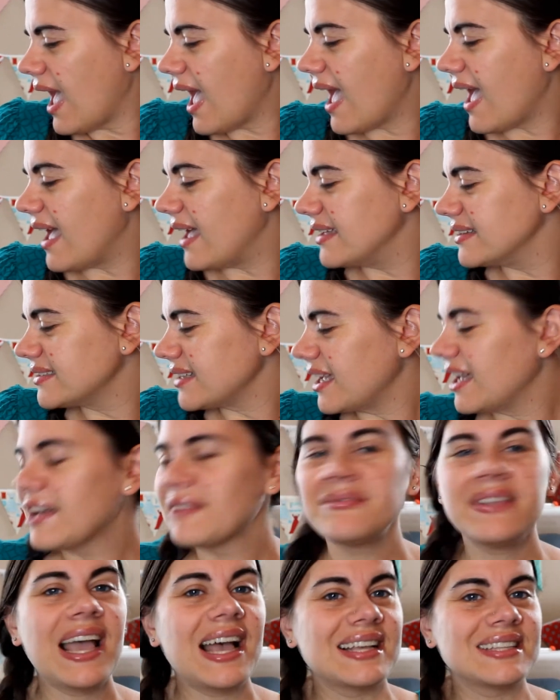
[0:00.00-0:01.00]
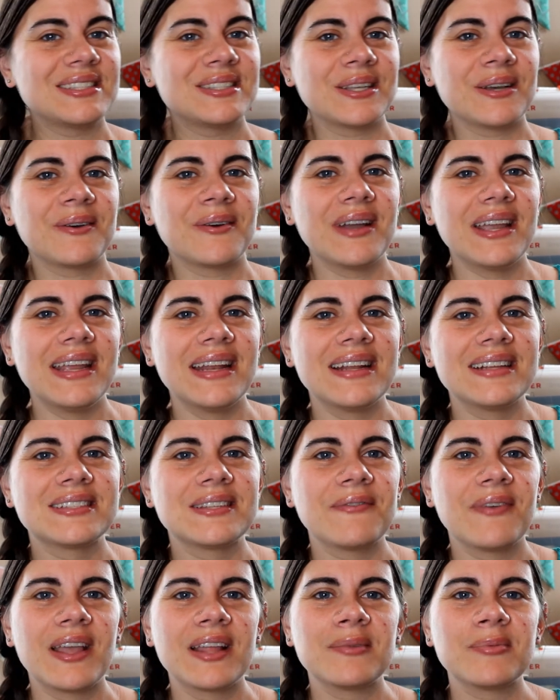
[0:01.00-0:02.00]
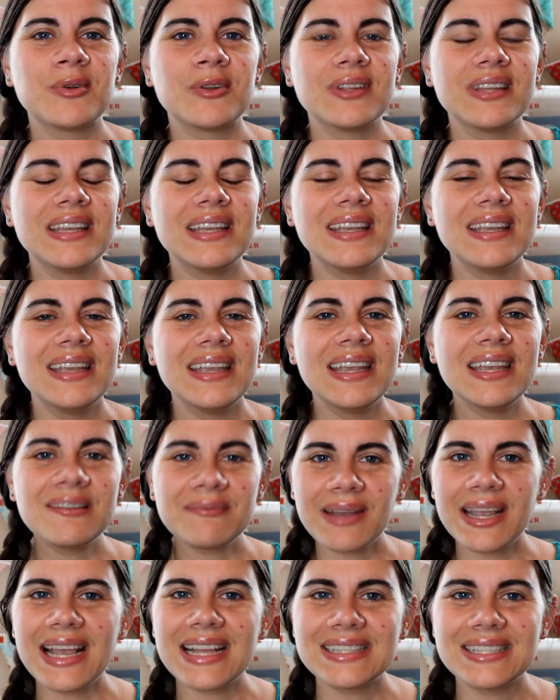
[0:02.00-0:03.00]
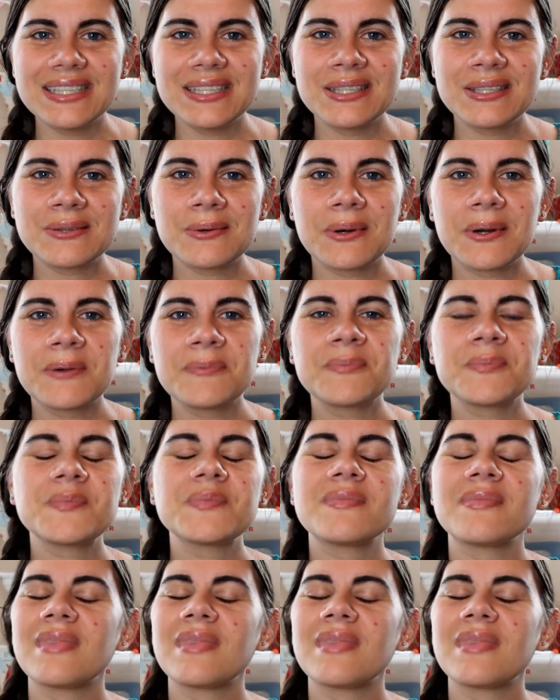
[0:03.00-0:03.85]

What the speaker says: And yeah, so it is available in my Etsy store.